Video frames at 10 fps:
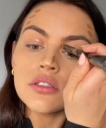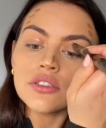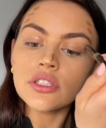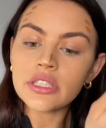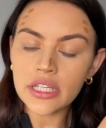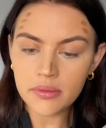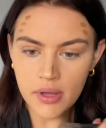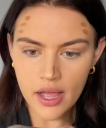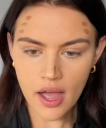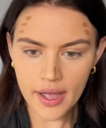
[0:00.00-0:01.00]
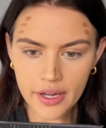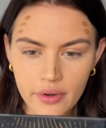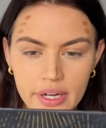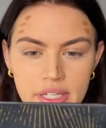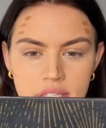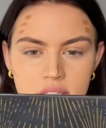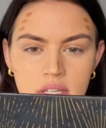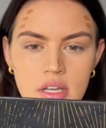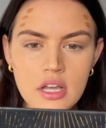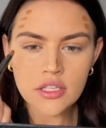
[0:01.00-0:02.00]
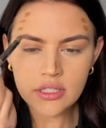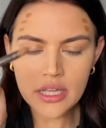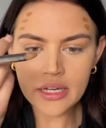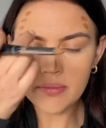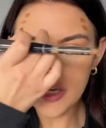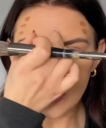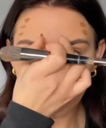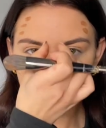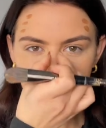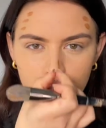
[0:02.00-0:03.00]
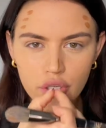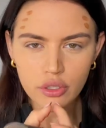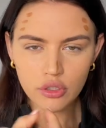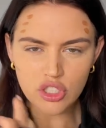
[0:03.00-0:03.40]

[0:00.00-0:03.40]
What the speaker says: Just in my eye crease. So then it makes you, you know, you look